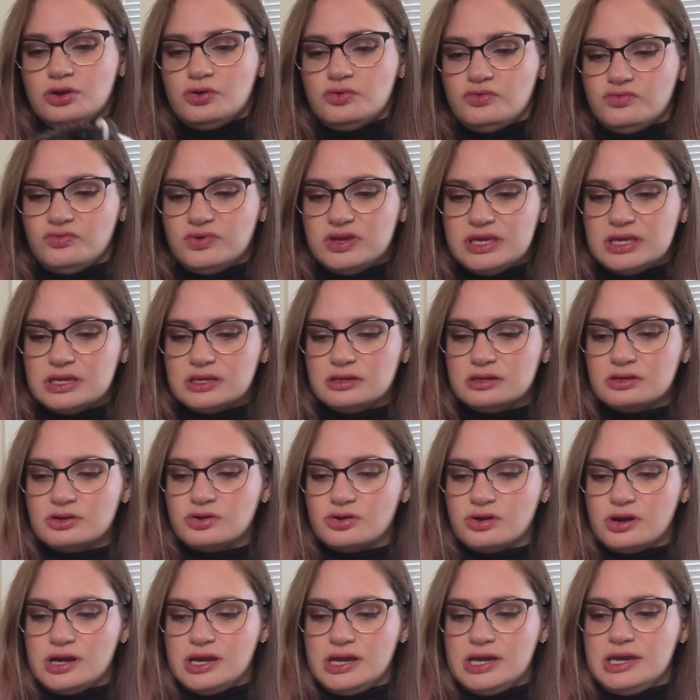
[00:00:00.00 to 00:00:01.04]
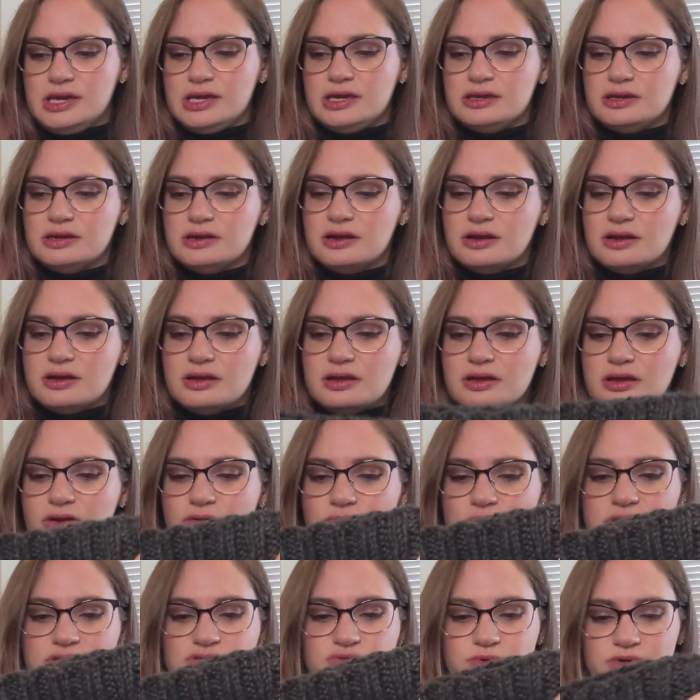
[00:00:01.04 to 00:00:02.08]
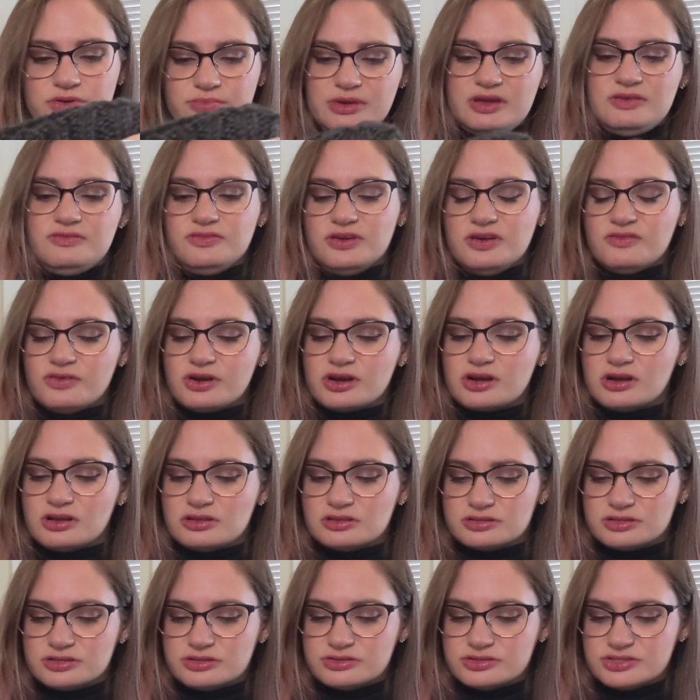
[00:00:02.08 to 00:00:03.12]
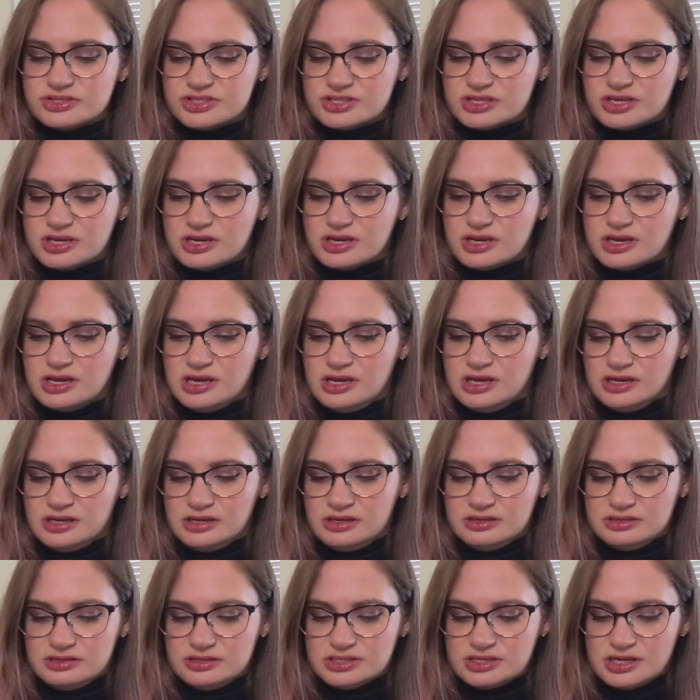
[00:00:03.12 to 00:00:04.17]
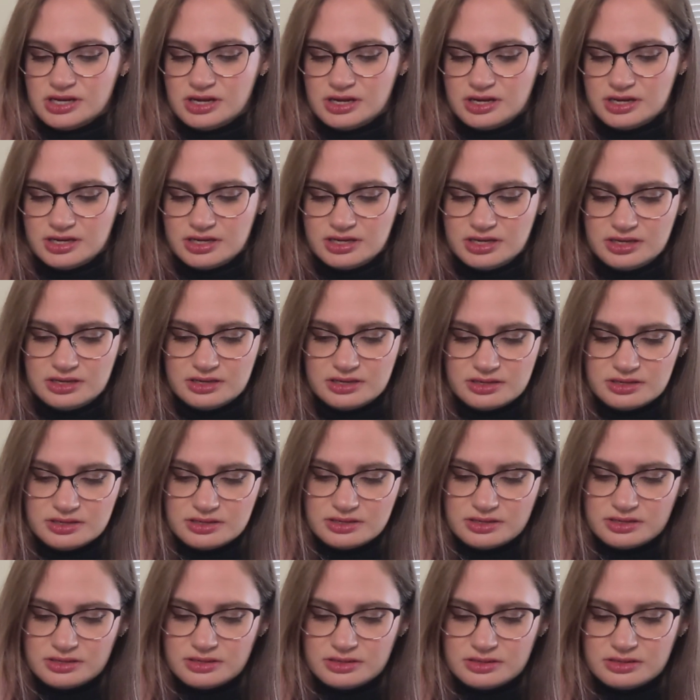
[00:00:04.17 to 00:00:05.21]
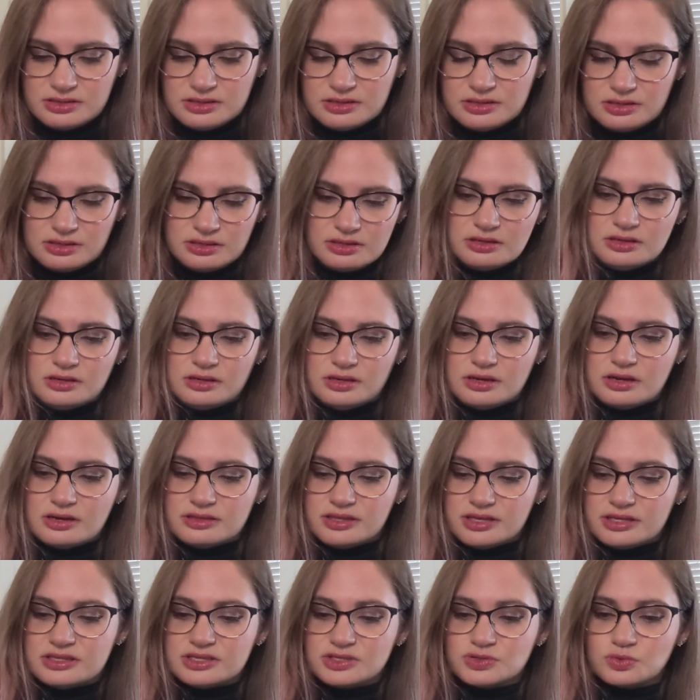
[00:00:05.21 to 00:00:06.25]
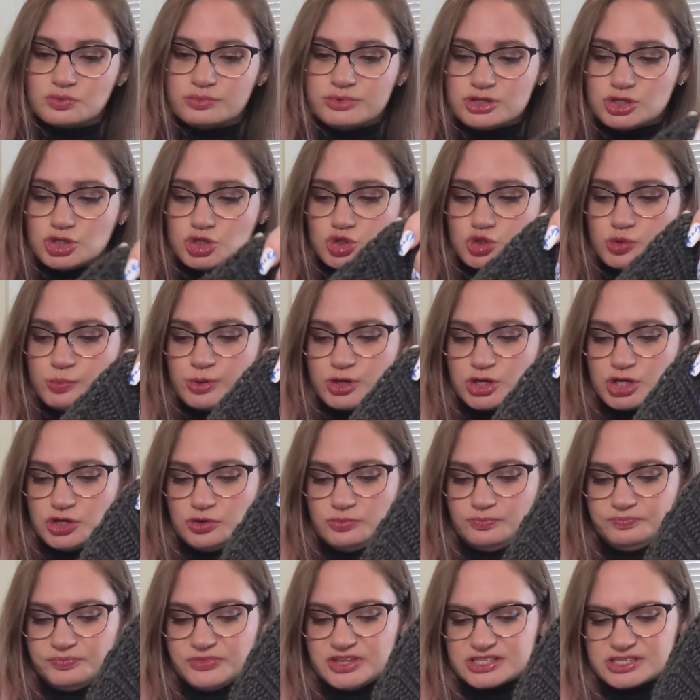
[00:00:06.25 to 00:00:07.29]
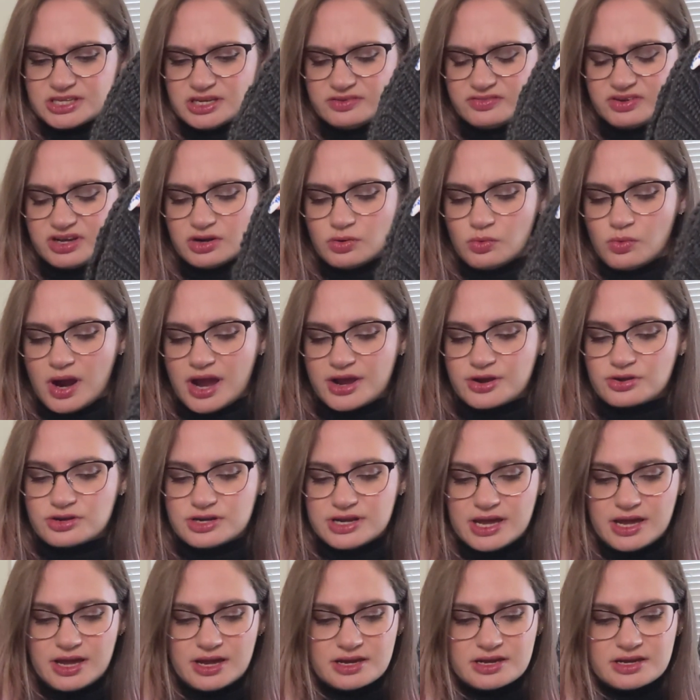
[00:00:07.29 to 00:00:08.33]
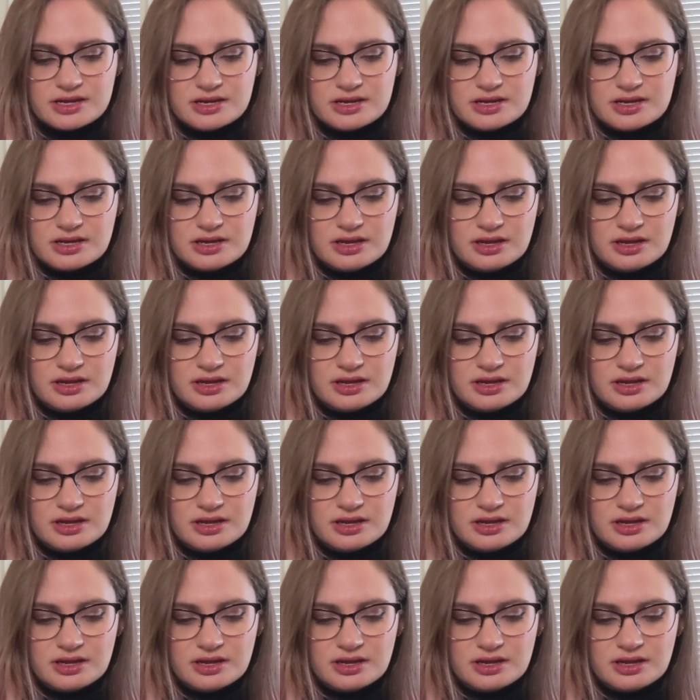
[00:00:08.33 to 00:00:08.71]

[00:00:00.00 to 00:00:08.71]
green and gray. Green's one of my favorite colors, and I think this will be super cute. It's kind of got a wider neck.